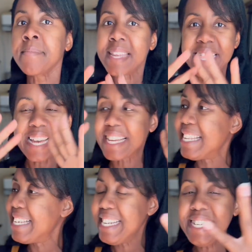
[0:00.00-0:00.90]
that
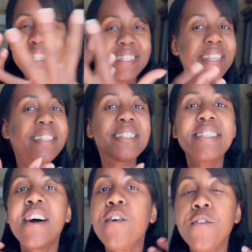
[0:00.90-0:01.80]
cleans
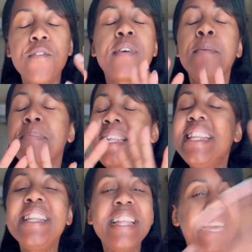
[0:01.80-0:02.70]
itself
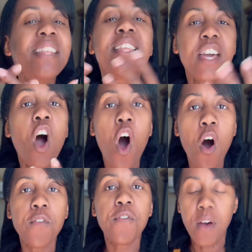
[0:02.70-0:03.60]
completely
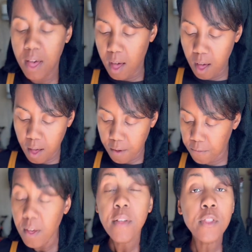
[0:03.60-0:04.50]
off of
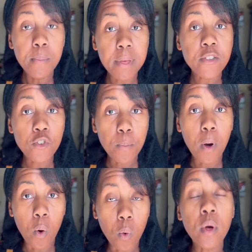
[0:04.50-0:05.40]
the mixer
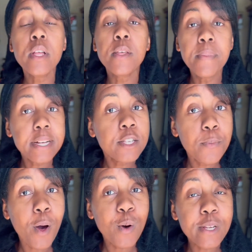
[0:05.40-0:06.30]
bowl. The mixer
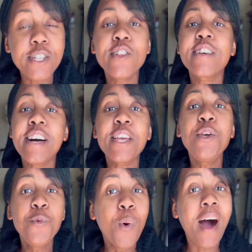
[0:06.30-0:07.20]
bowl should look like you
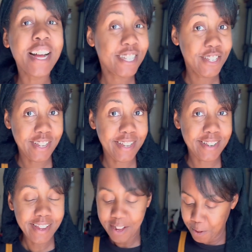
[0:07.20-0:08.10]
washed it
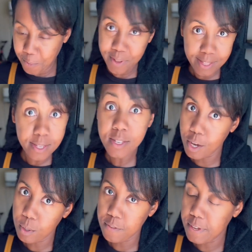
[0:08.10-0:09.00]
when this
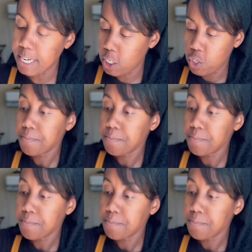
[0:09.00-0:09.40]
dough is finished.